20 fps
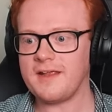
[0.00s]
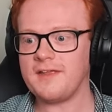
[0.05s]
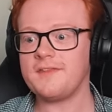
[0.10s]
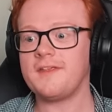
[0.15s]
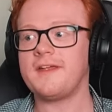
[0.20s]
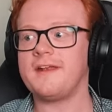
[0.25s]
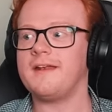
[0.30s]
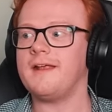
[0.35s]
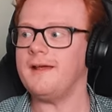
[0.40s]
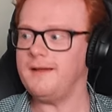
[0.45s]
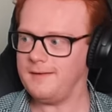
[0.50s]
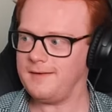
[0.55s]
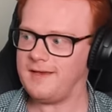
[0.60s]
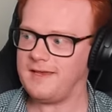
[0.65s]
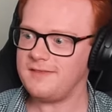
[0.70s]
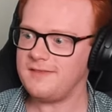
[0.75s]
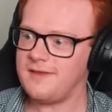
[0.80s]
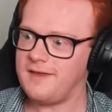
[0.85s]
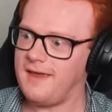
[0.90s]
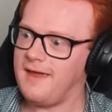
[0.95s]
And then
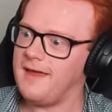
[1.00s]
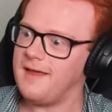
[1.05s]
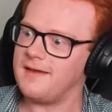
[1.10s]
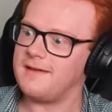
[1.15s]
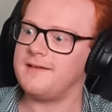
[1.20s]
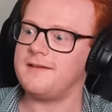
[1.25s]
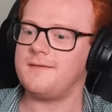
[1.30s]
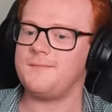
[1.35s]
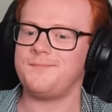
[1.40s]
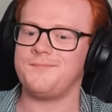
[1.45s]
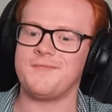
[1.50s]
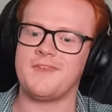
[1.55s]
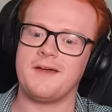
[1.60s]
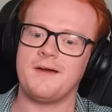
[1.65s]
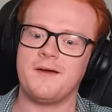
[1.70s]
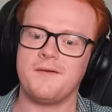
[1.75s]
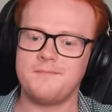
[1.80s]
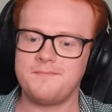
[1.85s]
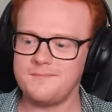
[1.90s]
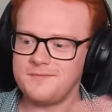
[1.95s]
in the end,
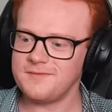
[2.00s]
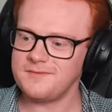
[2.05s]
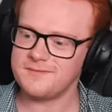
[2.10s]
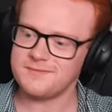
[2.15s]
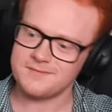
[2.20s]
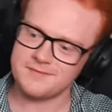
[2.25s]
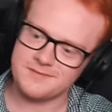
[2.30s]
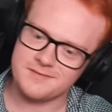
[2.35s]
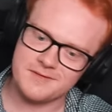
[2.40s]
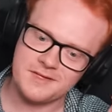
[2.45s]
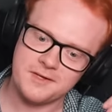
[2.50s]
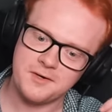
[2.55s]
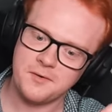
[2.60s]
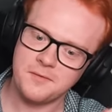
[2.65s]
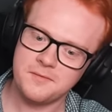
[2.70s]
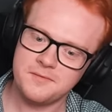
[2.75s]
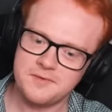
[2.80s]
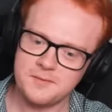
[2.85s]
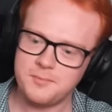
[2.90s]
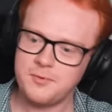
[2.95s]
the you
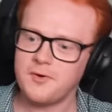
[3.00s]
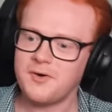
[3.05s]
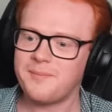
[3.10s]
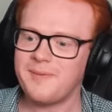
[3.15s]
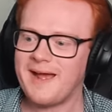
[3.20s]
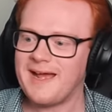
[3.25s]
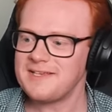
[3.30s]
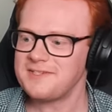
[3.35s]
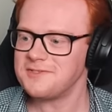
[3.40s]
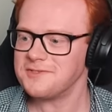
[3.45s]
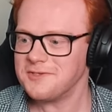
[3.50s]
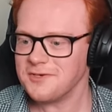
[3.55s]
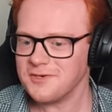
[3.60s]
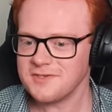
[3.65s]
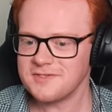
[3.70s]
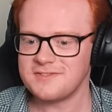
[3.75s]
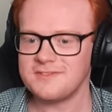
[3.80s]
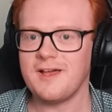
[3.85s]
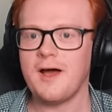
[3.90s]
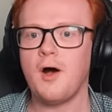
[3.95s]
know, the poor
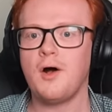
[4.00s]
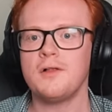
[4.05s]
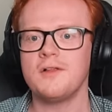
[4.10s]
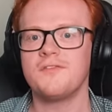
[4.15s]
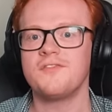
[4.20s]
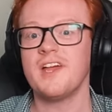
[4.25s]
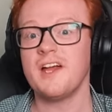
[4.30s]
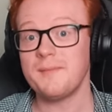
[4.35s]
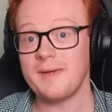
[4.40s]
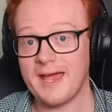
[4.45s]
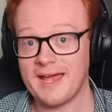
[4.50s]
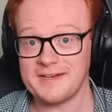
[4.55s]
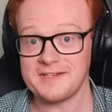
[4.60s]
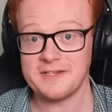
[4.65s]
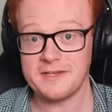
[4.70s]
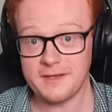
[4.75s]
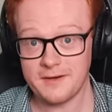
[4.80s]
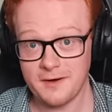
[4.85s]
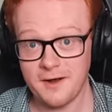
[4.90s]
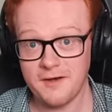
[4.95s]
passengers, all of them had
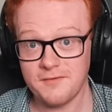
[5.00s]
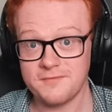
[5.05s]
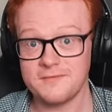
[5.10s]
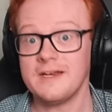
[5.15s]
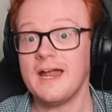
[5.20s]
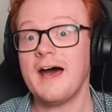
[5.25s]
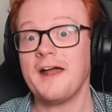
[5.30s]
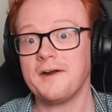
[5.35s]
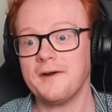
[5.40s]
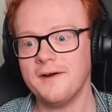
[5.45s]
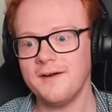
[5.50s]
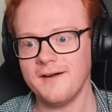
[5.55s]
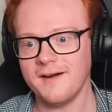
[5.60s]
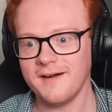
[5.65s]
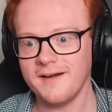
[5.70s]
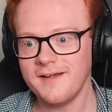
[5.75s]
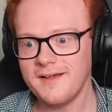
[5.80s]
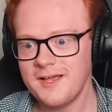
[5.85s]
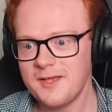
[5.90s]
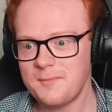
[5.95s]
to get off, not
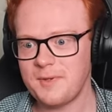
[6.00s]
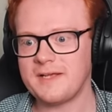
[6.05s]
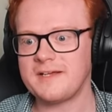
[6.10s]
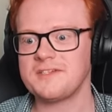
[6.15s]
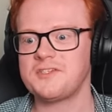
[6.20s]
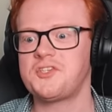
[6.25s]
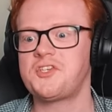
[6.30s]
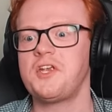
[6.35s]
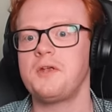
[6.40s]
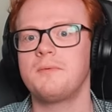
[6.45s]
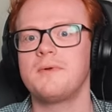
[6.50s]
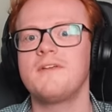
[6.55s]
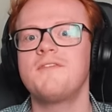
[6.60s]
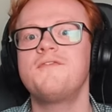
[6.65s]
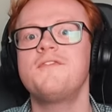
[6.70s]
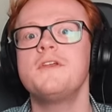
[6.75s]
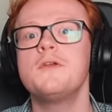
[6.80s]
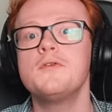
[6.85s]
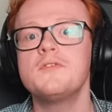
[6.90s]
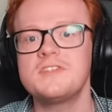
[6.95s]
her, because she
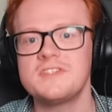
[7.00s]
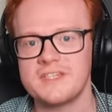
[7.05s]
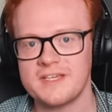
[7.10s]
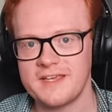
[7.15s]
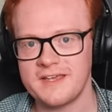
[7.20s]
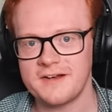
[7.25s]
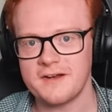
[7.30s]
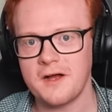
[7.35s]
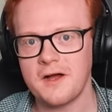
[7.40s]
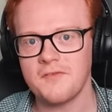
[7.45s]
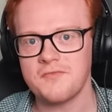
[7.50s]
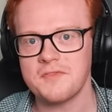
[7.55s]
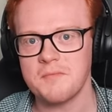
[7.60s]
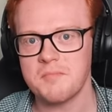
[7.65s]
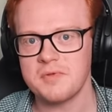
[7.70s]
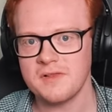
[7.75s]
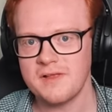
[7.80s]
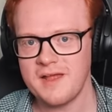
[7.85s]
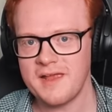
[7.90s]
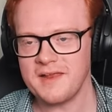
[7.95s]
refused to get off the
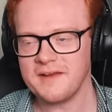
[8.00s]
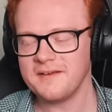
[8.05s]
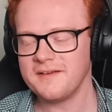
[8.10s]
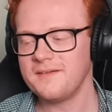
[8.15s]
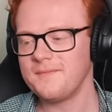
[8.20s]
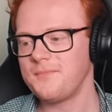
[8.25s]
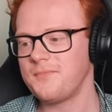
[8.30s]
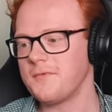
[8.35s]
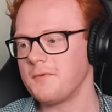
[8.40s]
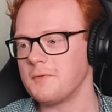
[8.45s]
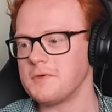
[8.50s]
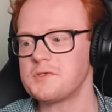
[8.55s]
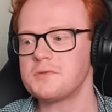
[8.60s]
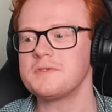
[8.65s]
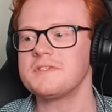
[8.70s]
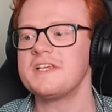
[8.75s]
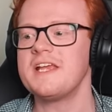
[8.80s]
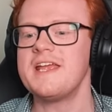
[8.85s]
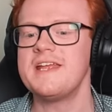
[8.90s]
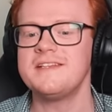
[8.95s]
plane, which
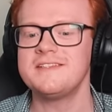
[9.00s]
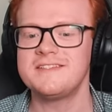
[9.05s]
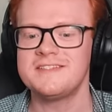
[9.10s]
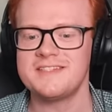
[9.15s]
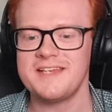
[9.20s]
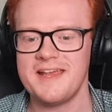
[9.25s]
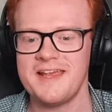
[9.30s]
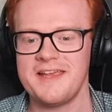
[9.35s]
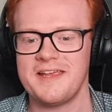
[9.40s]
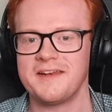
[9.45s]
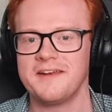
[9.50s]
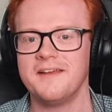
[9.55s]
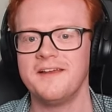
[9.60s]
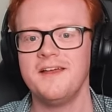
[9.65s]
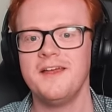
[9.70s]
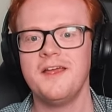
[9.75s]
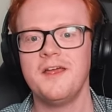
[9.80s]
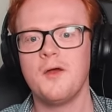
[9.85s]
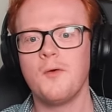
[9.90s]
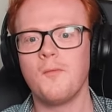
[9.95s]
was insane.
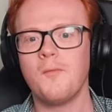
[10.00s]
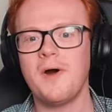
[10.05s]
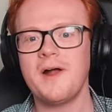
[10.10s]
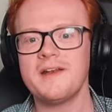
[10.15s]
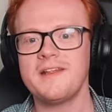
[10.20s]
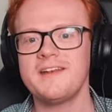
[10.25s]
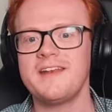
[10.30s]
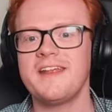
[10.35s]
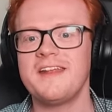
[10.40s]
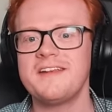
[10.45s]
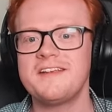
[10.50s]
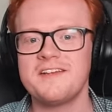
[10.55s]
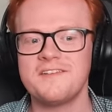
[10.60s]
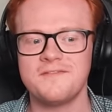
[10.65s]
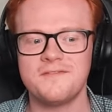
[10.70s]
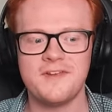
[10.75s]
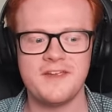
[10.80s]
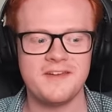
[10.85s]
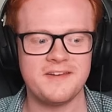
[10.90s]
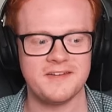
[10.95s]
What an
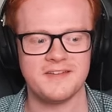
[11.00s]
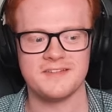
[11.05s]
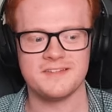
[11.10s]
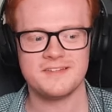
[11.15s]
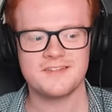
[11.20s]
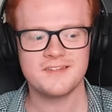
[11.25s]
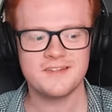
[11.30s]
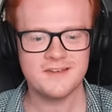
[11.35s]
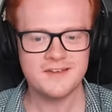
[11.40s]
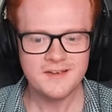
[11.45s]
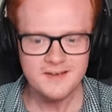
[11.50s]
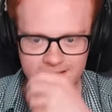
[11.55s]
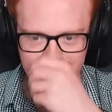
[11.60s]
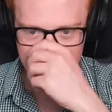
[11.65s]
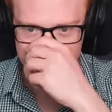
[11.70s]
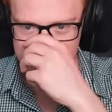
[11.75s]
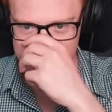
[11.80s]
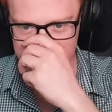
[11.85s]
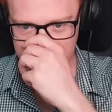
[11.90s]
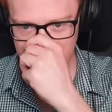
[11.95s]
inconvenience.
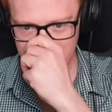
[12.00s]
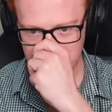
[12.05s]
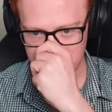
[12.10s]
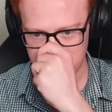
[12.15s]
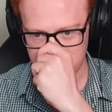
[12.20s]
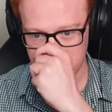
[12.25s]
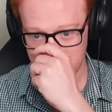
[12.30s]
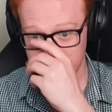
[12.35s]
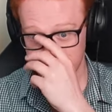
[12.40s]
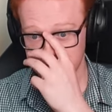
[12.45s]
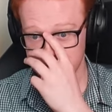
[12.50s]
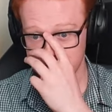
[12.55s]
That's terrible.